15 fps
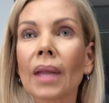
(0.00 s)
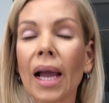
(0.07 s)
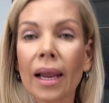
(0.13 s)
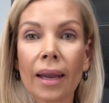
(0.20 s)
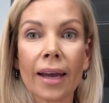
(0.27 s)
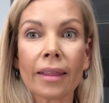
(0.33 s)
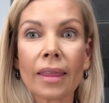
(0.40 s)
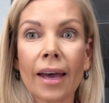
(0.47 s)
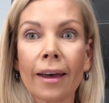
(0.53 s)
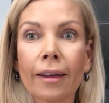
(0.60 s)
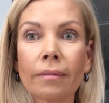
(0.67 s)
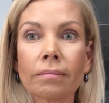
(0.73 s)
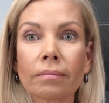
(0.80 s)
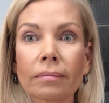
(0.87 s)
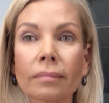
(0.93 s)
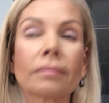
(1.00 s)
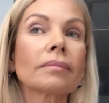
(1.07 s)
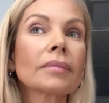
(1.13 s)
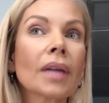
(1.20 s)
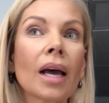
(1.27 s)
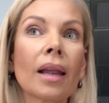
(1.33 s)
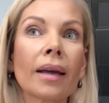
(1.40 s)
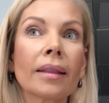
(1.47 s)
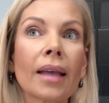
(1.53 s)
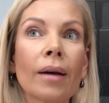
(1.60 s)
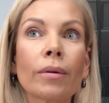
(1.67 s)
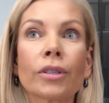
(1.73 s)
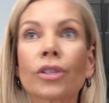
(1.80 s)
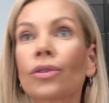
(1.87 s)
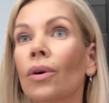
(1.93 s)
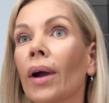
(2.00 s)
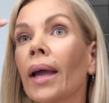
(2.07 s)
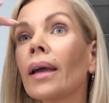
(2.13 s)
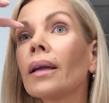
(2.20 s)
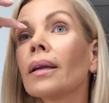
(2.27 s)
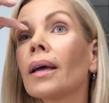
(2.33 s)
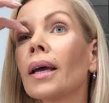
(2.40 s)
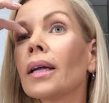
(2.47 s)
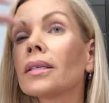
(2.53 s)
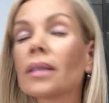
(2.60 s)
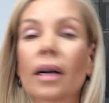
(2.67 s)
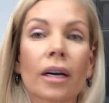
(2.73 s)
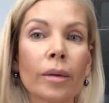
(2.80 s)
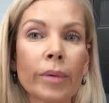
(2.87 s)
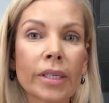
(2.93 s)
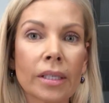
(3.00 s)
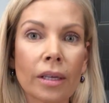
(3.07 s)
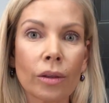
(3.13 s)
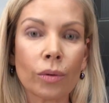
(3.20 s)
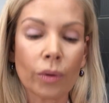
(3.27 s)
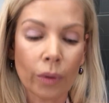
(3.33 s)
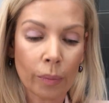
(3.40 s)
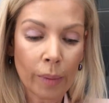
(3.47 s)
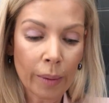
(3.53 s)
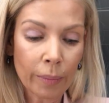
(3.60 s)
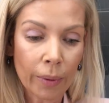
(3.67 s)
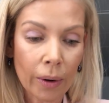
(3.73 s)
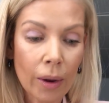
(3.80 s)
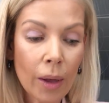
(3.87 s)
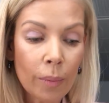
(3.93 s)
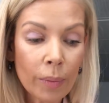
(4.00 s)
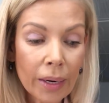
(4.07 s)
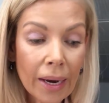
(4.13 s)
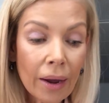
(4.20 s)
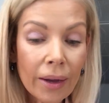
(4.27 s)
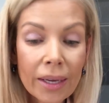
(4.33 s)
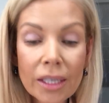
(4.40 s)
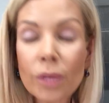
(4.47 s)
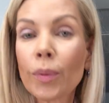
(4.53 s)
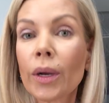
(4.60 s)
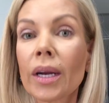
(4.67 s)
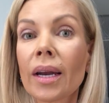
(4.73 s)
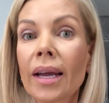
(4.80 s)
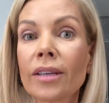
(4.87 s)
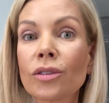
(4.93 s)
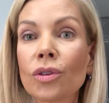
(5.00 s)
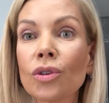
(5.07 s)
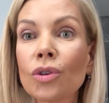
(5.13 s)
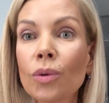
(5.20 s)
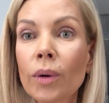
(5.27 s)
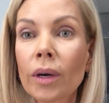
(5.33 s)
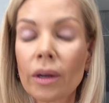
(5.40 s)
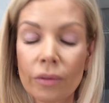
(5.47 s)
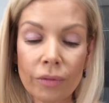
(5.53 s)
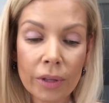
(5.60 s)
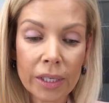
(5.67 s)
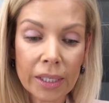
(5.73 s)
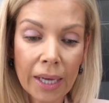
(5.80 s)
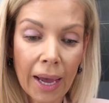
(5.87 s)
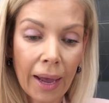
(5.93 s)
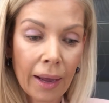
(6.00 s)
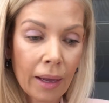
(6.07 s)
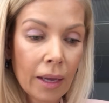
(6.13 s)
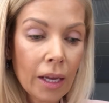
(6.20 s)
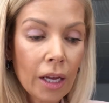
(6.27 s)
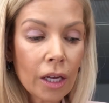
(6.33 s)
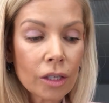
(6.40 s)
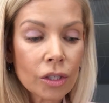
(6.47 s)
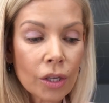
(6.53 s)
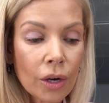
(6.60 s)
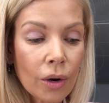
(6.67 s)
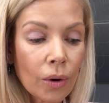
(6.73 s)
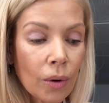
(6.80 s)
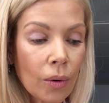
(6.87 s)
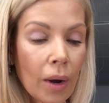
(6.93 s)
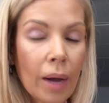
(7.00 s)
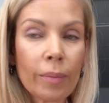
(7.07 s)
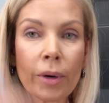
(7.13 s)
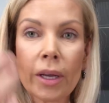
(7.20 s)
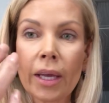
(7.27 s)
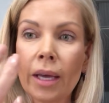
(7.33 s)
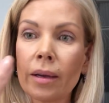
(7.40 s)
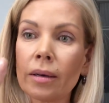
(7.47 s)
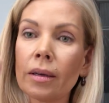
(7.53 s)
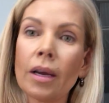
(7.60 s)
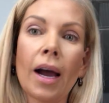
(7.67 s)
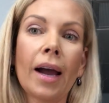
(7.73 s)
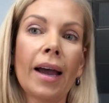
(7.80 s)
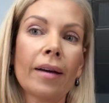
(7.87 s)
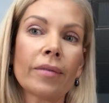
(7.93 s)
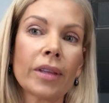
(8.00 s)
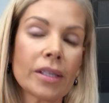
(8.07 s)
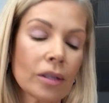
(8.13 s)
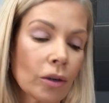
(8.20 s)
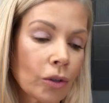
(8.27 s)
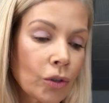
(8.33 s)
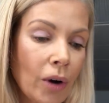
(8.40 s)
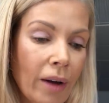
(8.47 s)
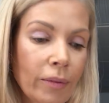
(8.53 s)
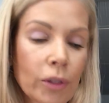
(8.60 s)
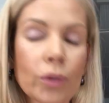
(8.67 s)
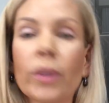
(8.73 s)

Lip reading: I like that. I like that one's great. It's not gonna be see-through, remember, but now I get to put a nice new one on for the day. So I have these little travel